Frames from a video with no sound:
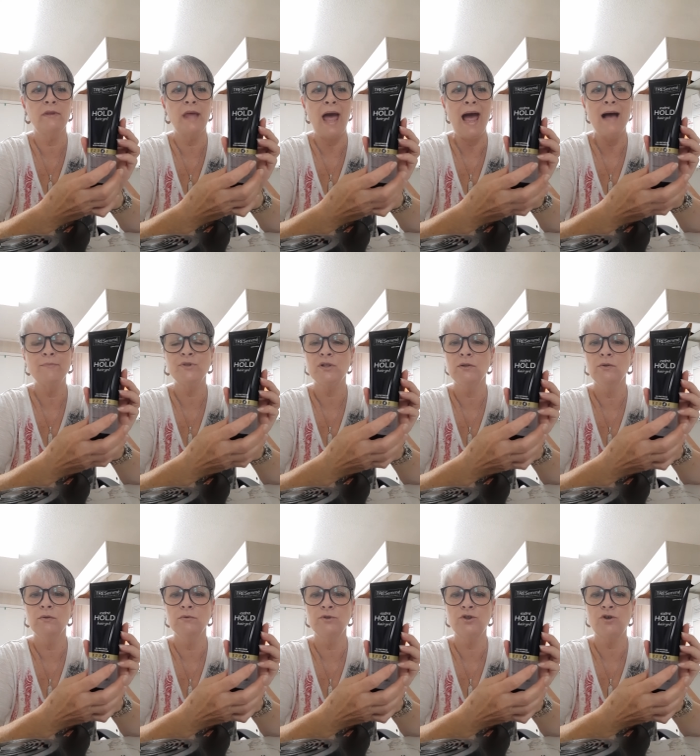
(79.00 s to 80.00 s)
the
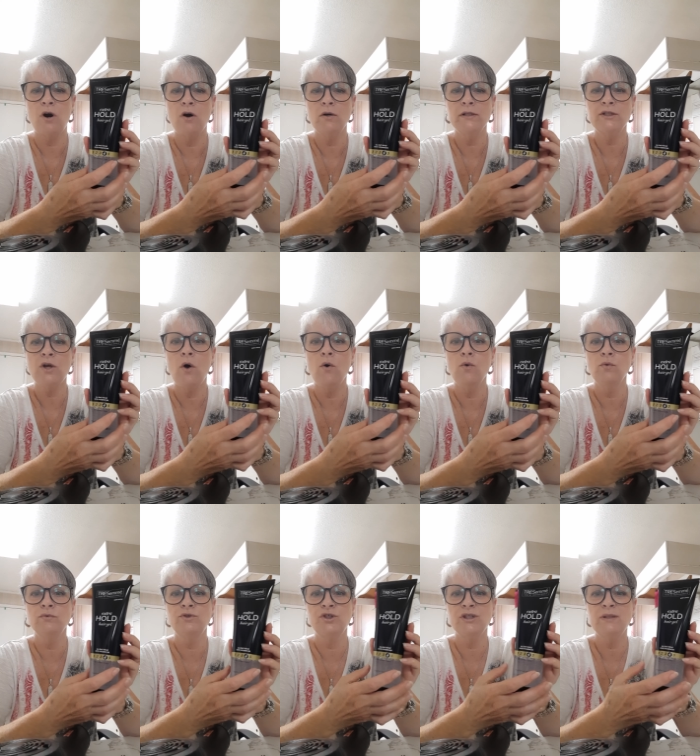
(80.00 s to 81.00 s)
absolute strongest
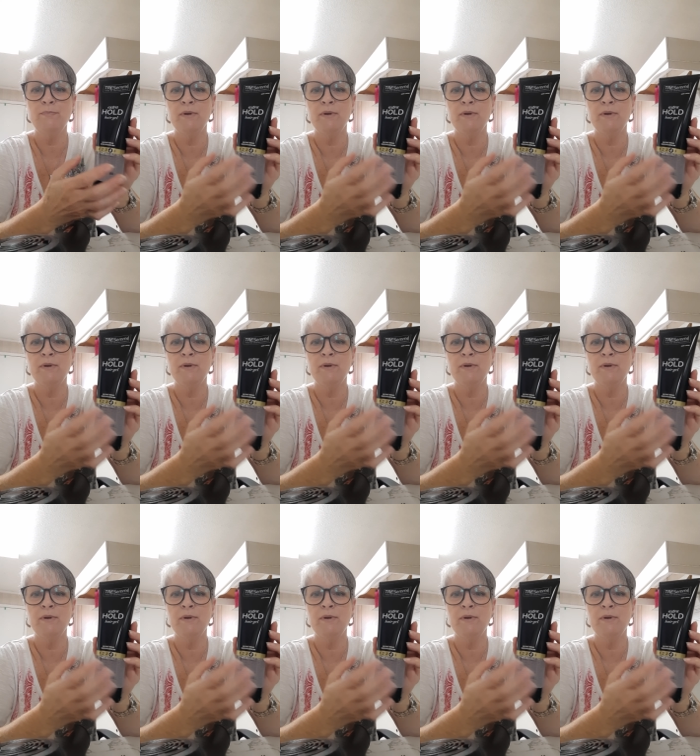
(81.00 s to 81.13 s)
hold just